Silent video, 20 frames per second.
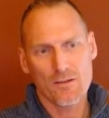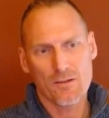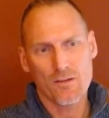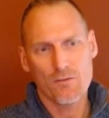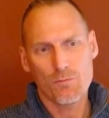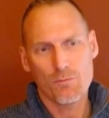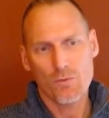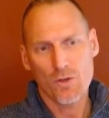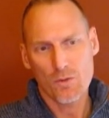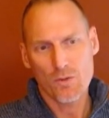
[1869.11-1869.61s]

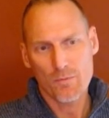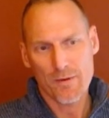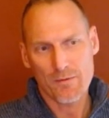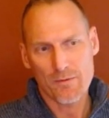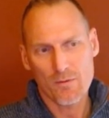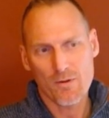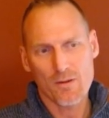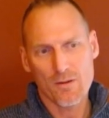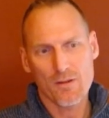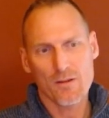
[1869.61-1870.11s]
of putting my
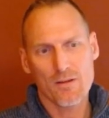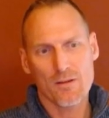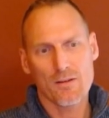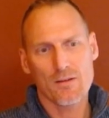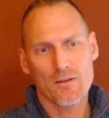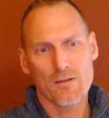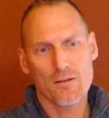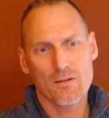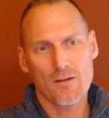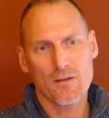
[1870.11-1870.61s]
rook
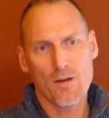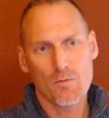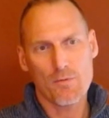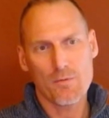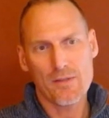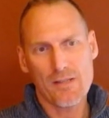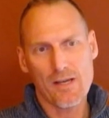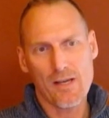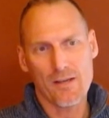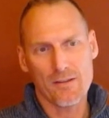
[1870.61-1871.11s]
on
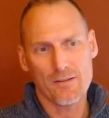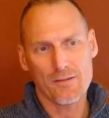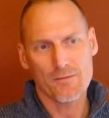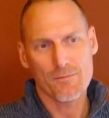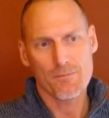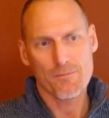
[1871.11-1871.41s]
b8.